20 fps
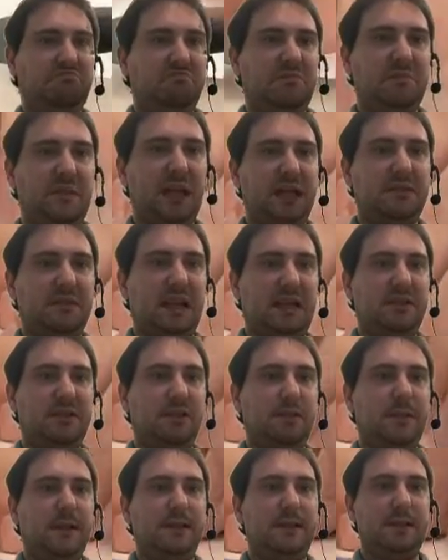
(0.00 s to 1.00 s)
that's
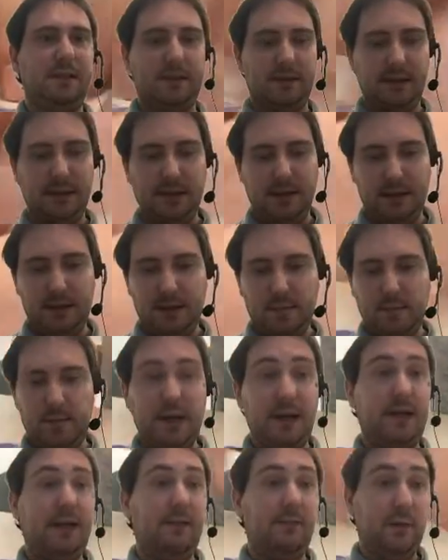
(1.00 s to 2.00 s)
your business.
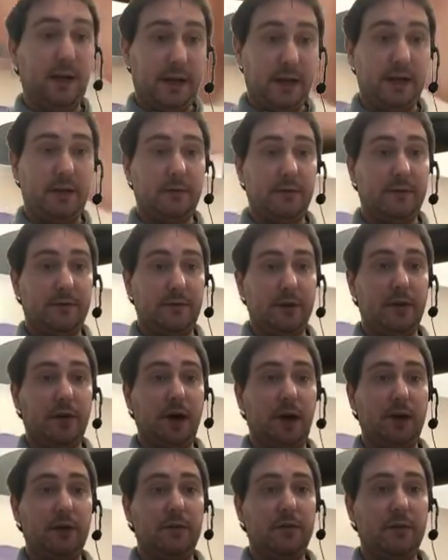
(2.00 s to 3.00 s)
But we're here to review
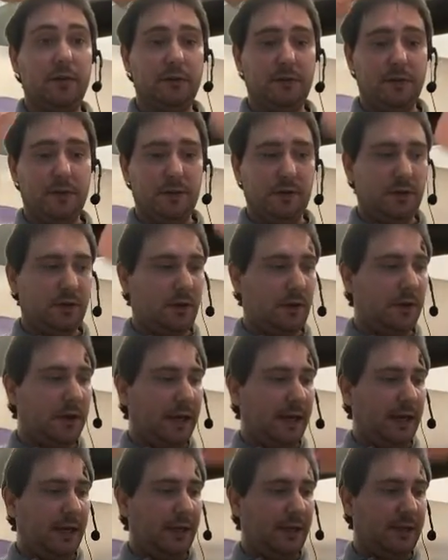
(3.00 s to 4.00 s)
cards. So
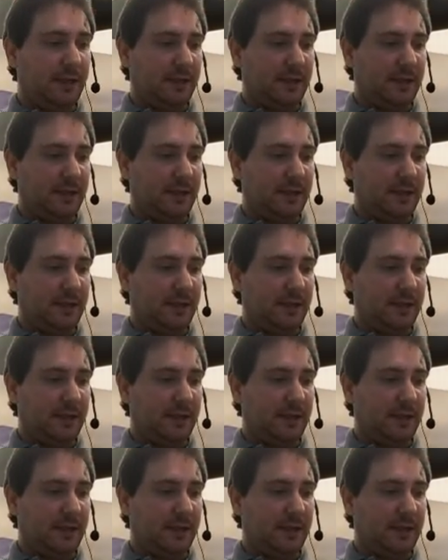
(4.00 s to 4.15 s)
you can